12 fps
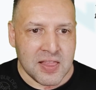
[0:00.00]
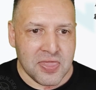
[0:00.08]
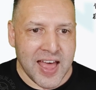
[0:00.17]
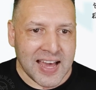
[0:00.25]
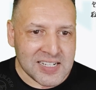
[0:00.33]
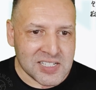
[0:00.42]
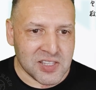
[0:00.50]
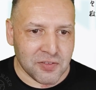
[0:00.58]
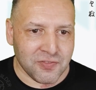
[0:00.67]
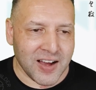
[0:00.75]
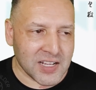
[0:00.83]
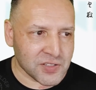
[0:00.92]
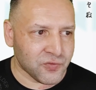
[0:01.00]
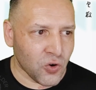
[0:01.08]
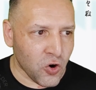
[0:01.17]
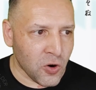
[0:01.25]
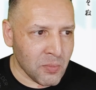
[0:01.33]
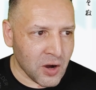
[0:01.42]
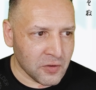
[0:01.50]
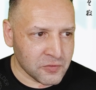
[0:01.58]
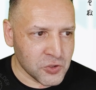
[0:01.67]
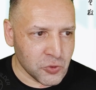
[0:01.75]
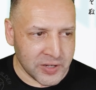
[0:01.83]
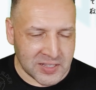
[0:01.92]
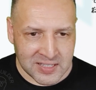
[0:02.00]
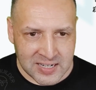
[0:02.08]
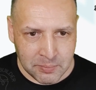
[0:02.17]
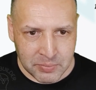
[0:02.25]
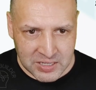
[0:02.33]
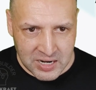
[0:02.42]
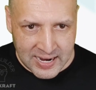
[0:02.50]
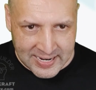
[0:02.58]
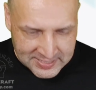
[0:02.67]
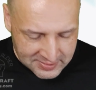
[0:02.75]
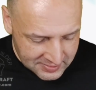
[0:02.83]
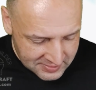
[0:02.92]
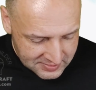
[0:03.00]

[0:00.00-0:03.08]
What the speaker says: That is the fast form of doing the number 9.